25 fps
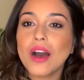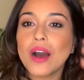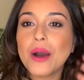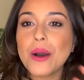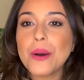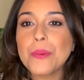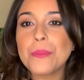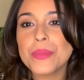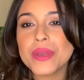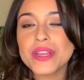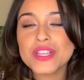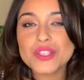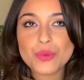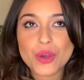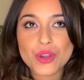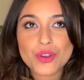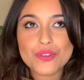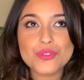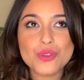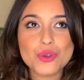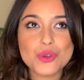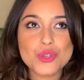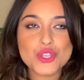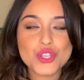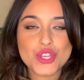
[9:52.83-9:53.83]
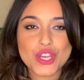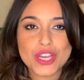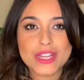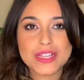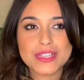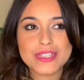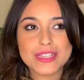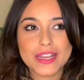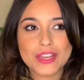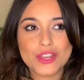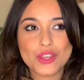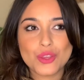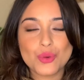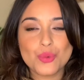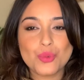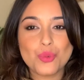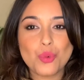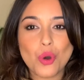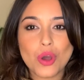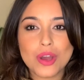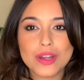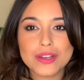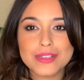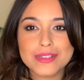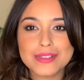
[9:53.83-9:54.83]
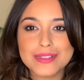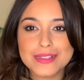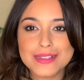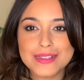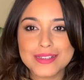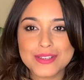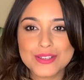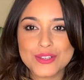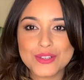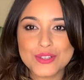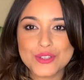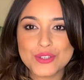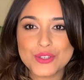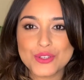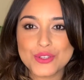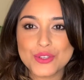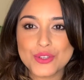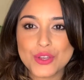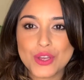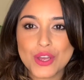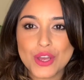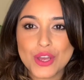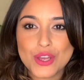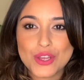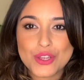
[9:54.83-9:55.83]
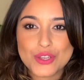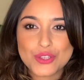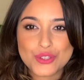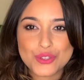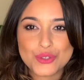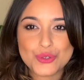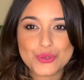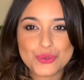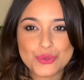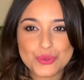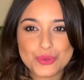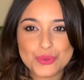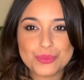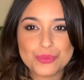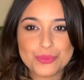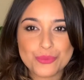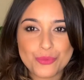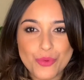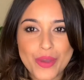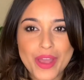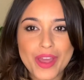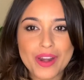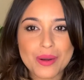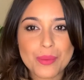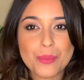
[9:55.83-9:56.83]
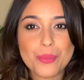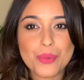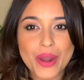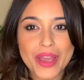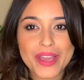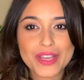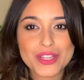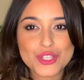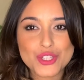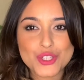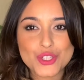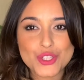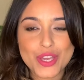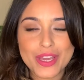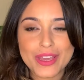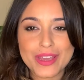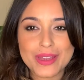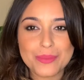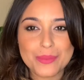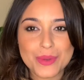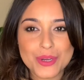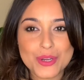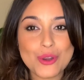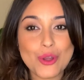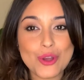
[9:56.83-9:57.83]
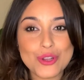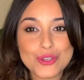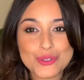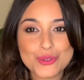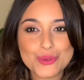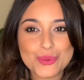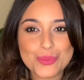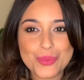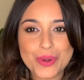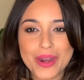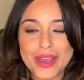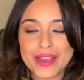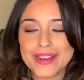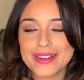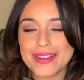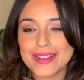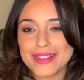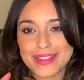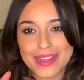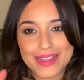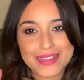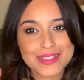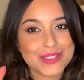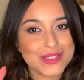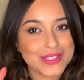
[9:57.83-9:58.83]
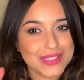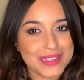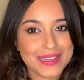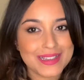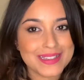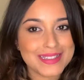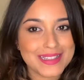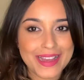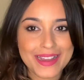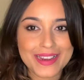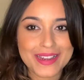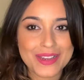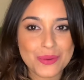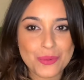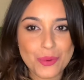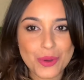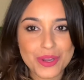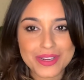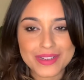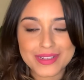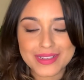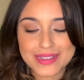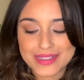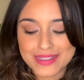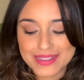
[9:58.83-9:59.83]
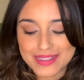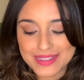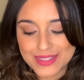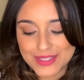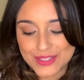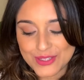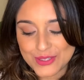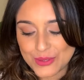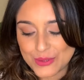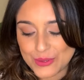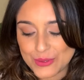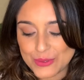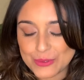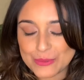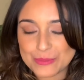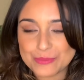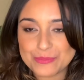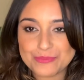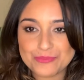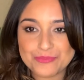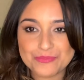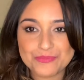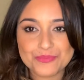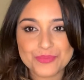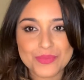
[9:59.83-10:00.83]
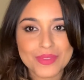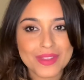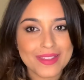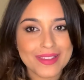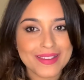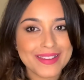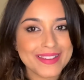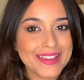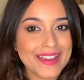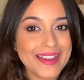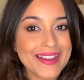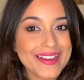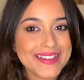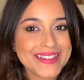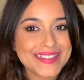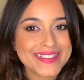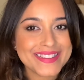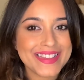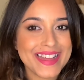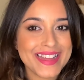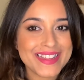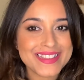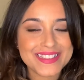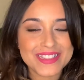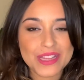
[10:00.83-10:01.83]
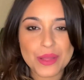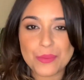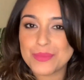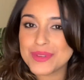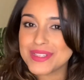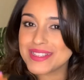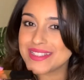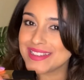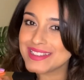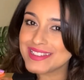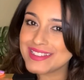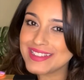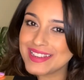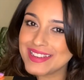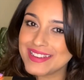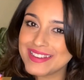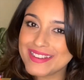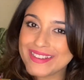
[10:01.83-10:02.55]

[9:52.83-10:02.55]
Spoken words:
It's one of those shades like you want to wear a bright shade, but not too bright, and that's exactly what it is. So yeah, that's number 16.